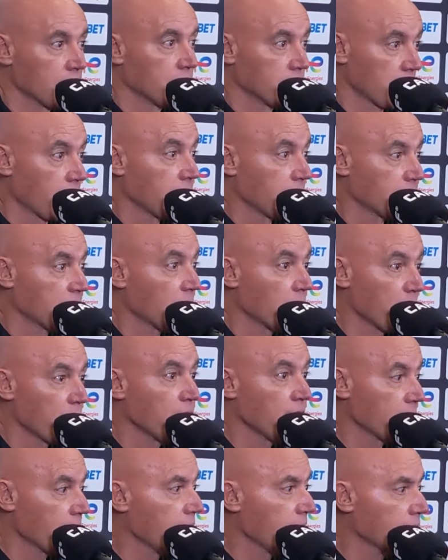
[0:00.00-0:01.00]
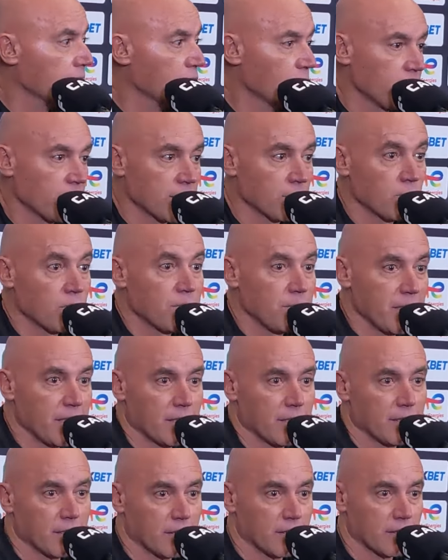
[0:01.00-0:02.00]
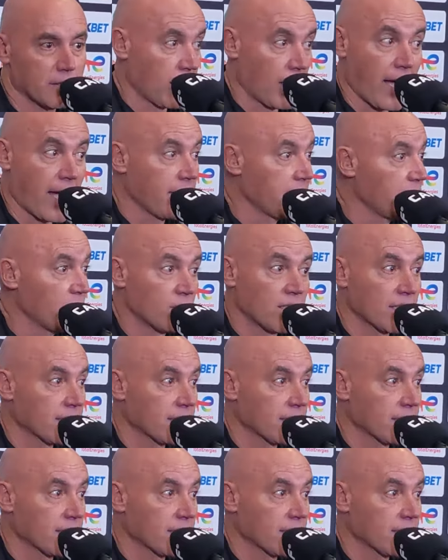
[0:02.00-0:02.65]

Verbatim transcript: Can somebody can argue with me? I not